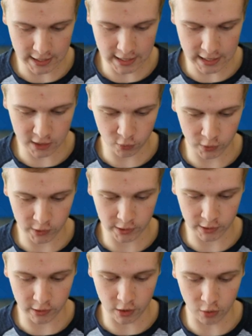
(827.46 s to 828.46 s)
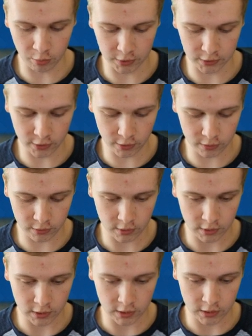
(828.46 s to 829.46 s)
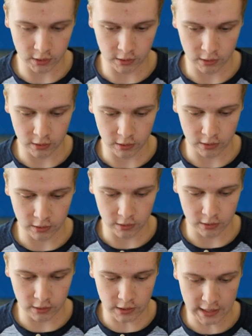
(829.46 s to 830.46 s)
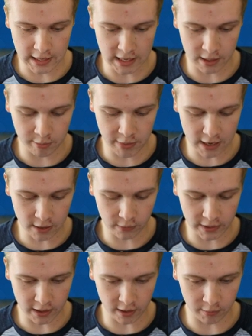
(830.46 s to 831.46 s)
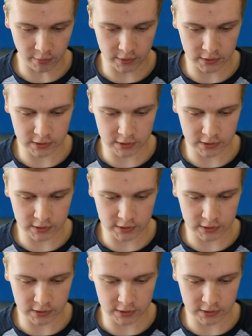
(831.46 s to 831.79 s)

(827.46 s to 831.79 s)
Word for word: And we're going to go balloon and battle ram.